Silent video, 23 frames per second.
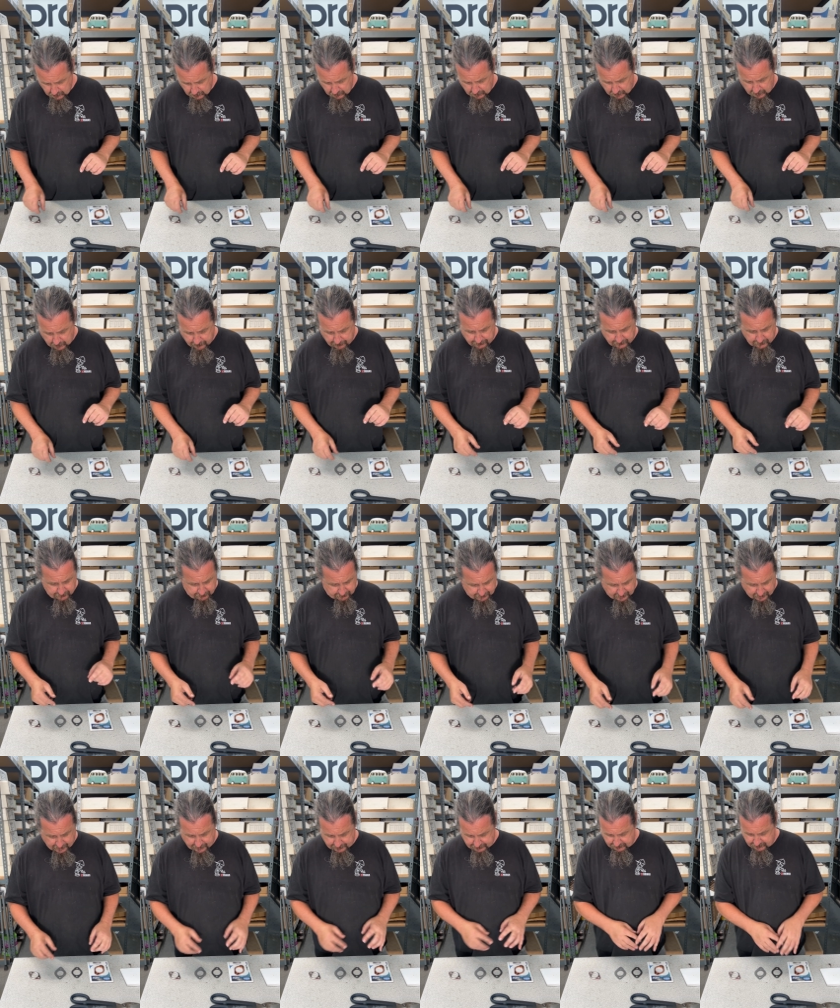you've
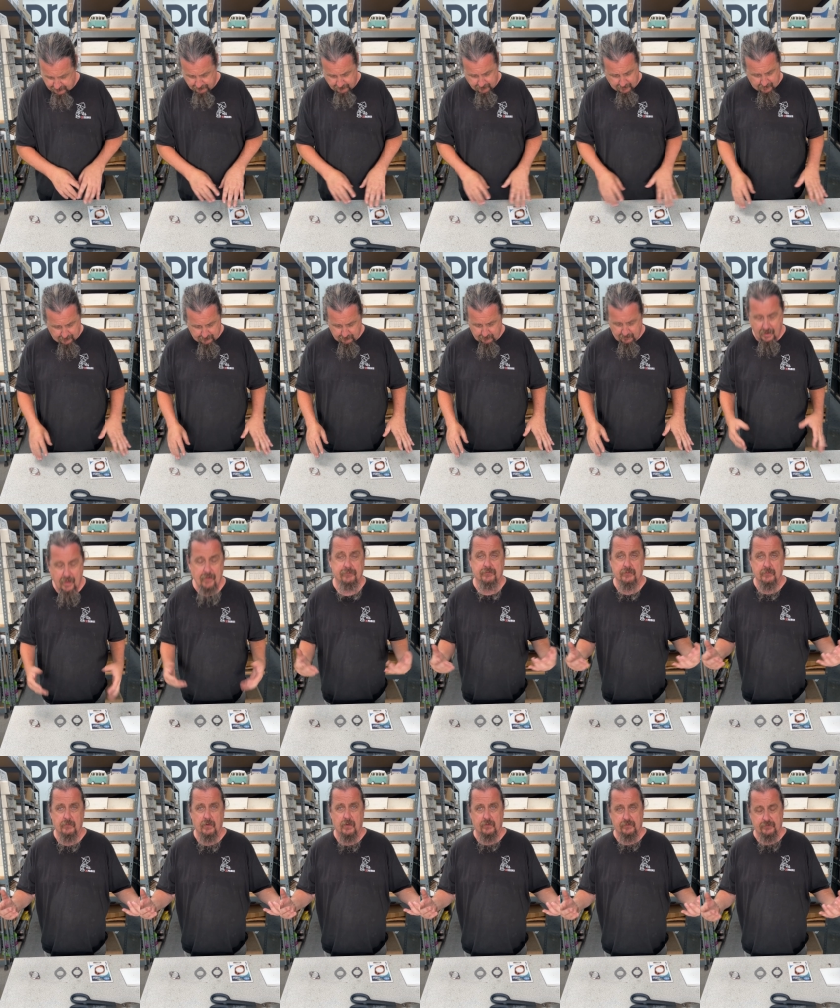got some other
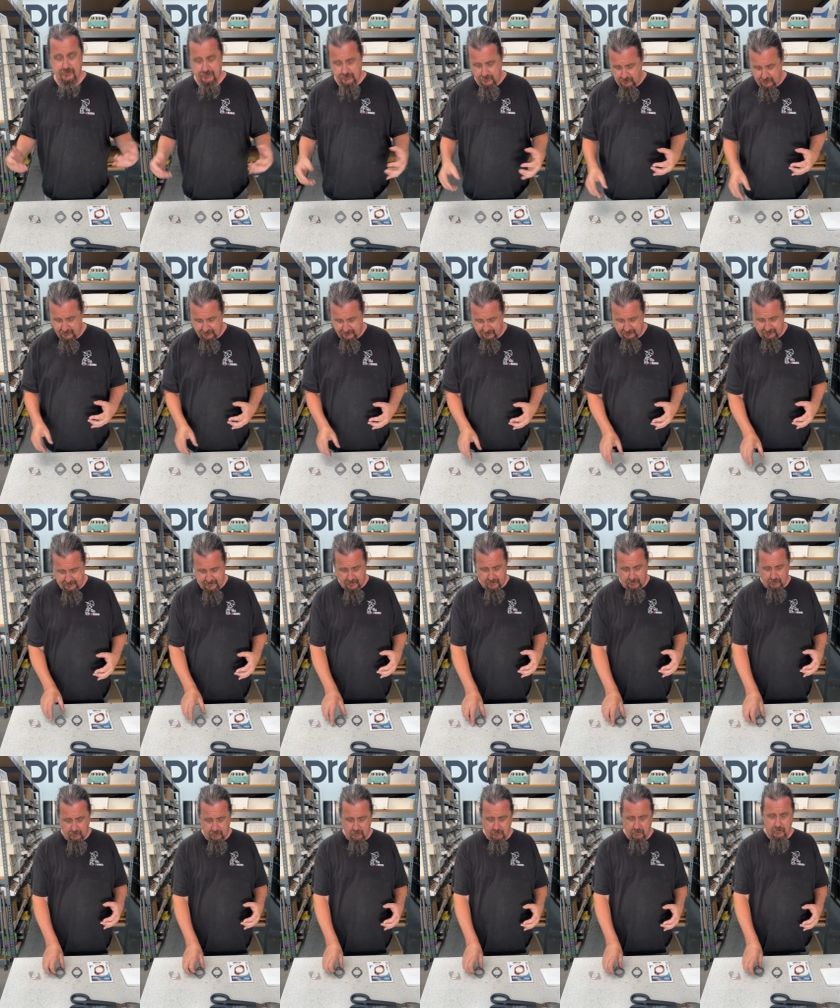aftermarket choices.
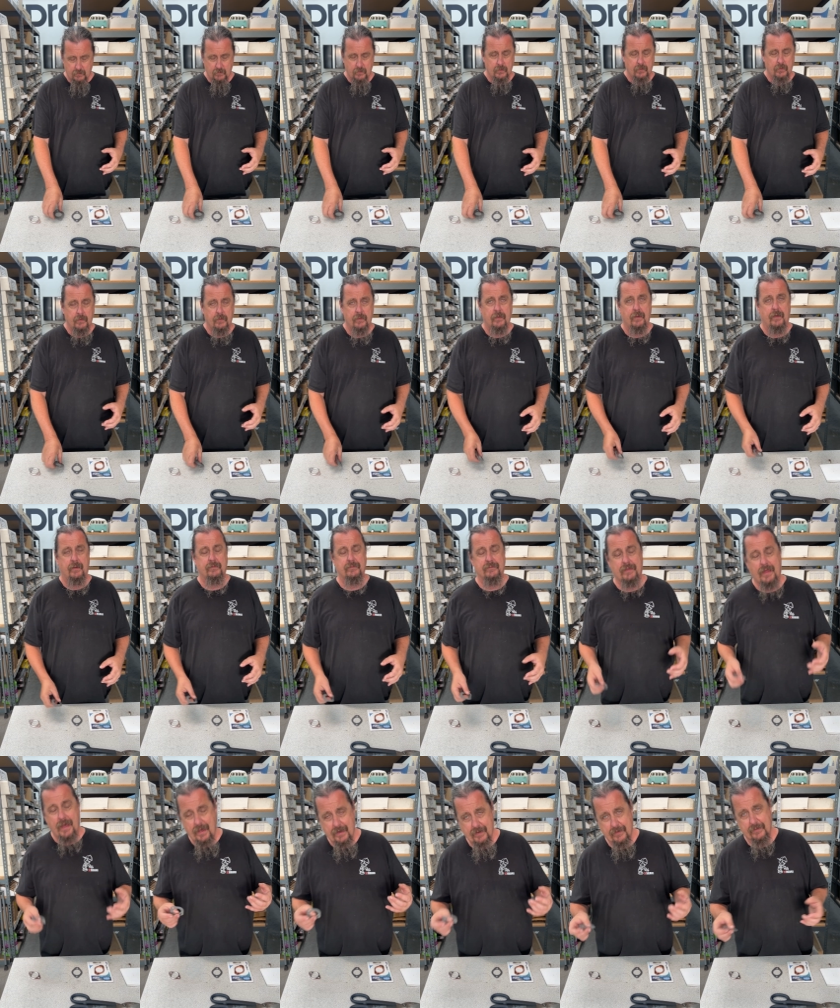Now, a
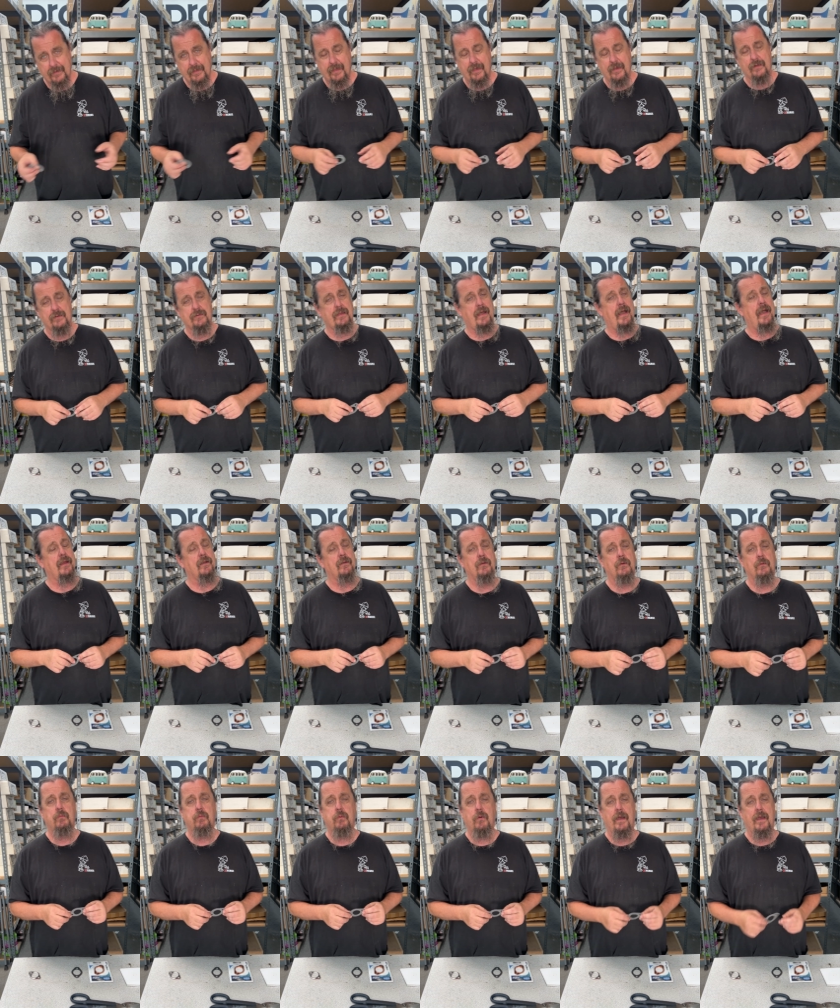lot of the headers, I don't know
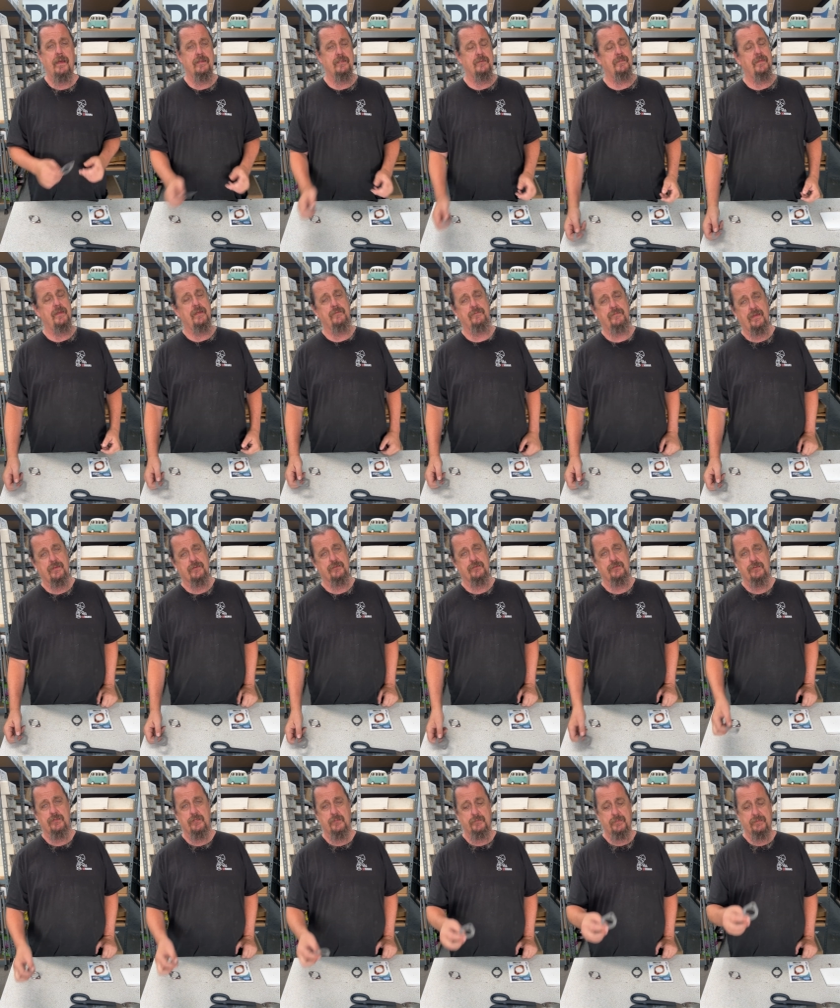why these manufacturers
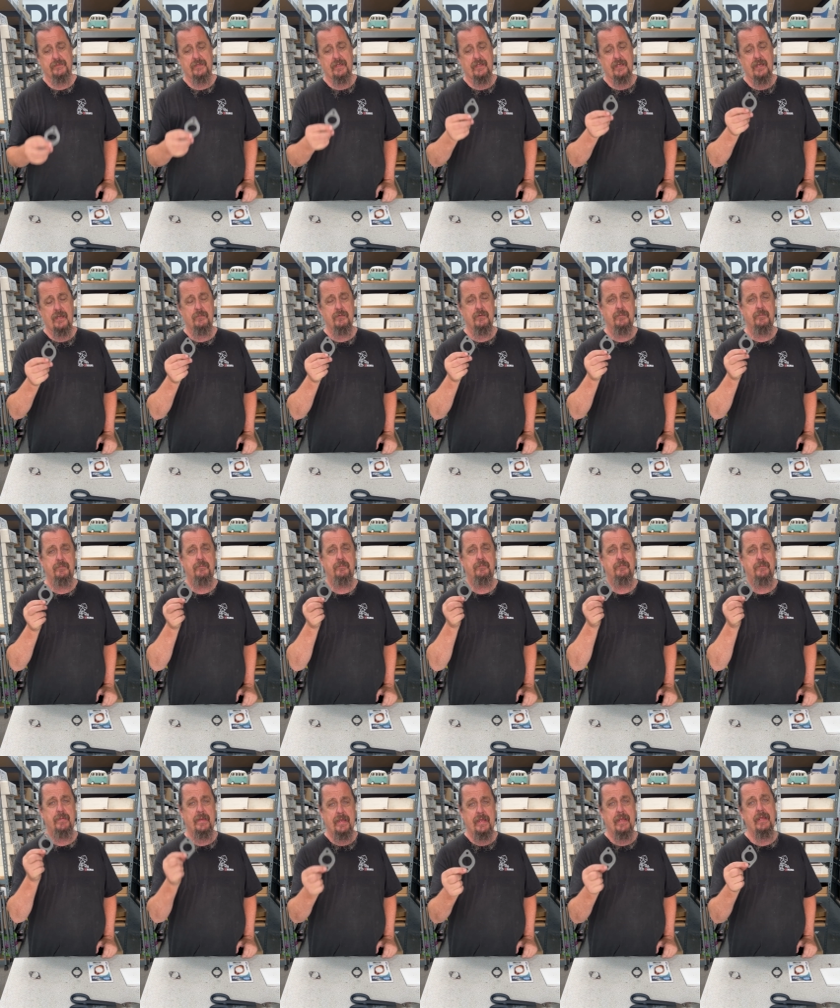do this, but they come with
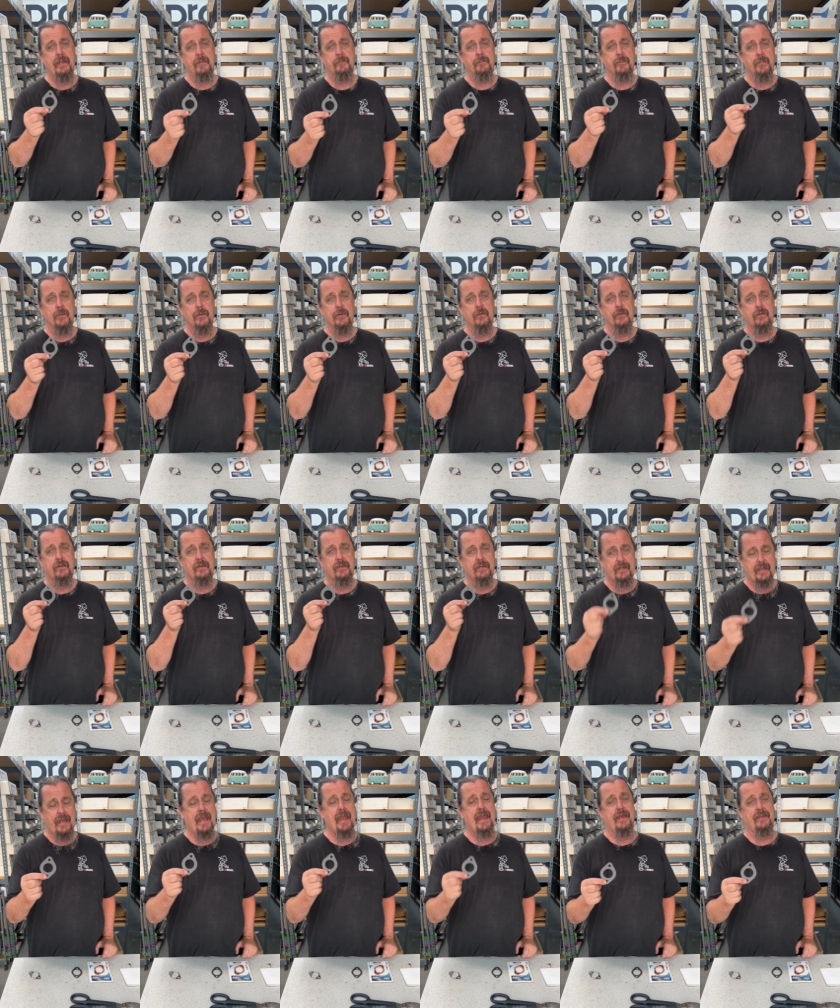paper
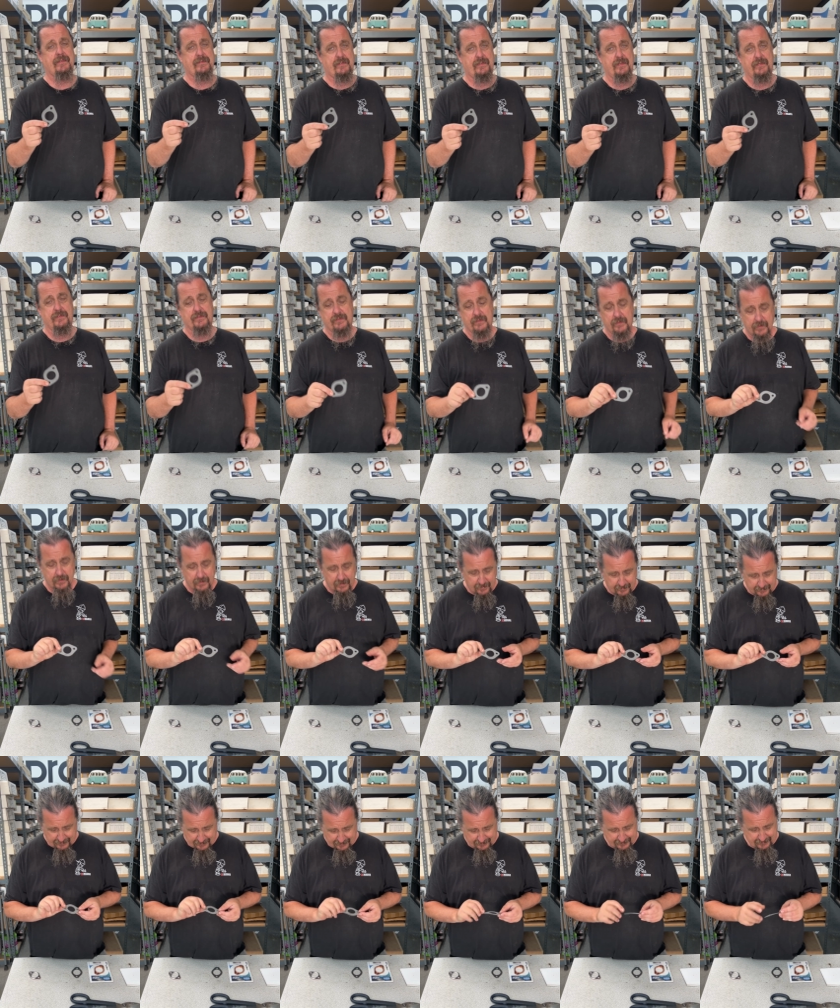gaskets.
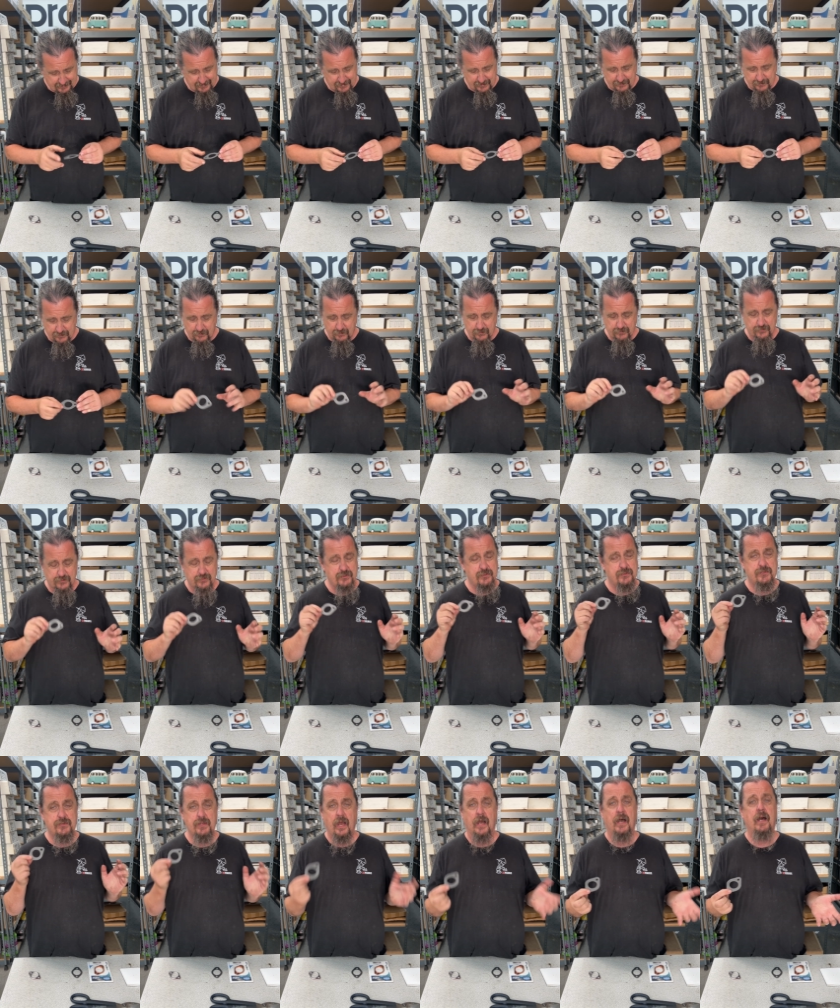Like, these are
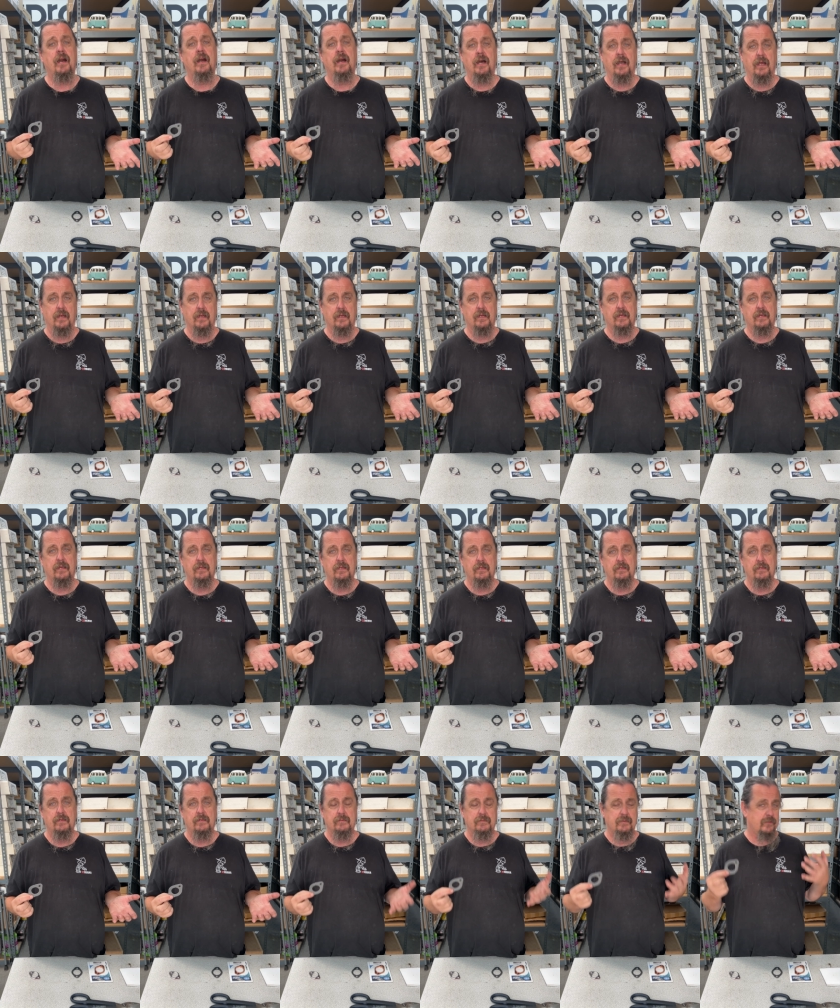junk.
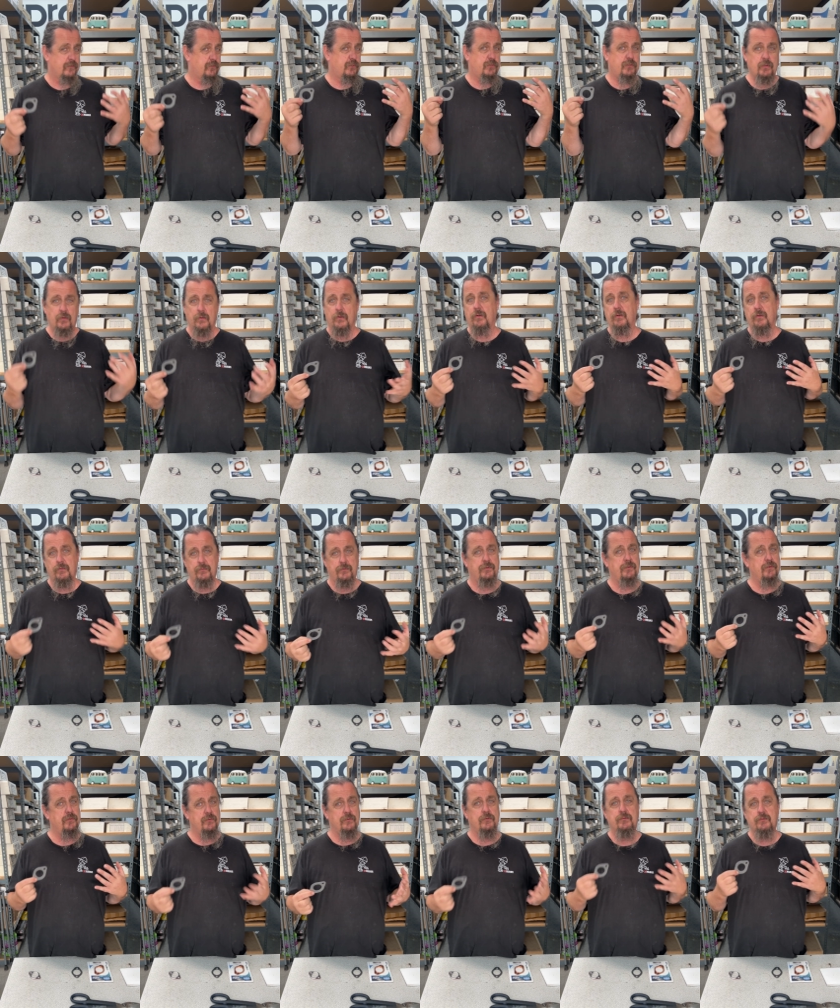Like, don't
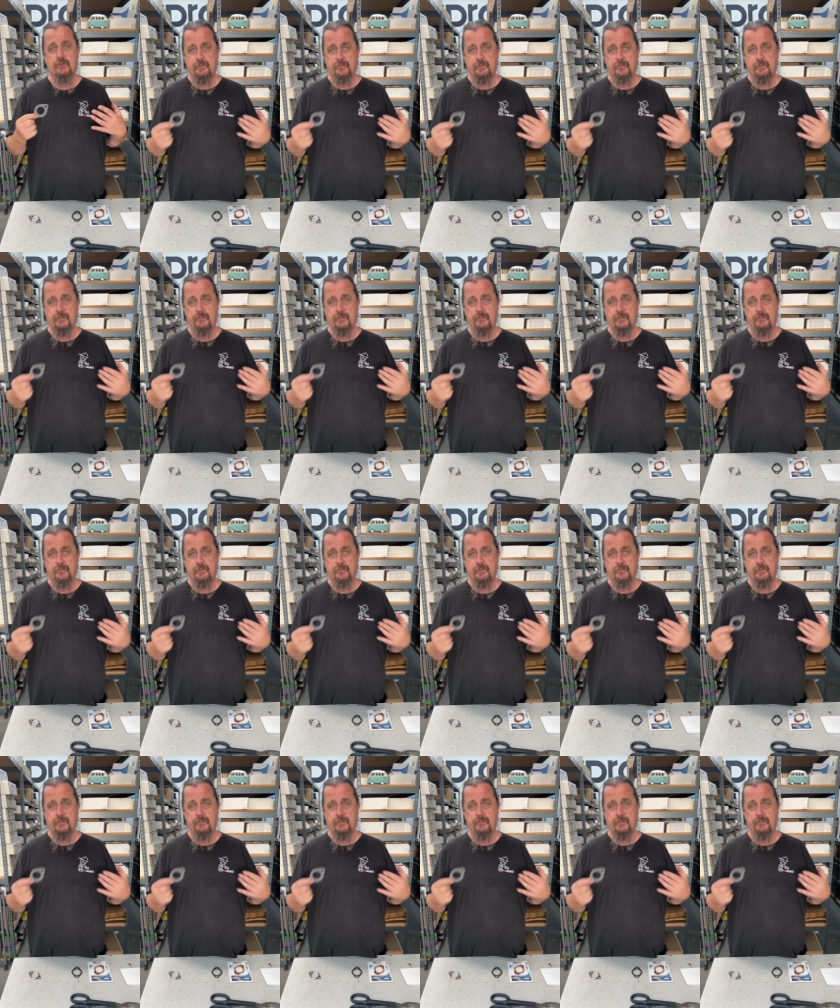use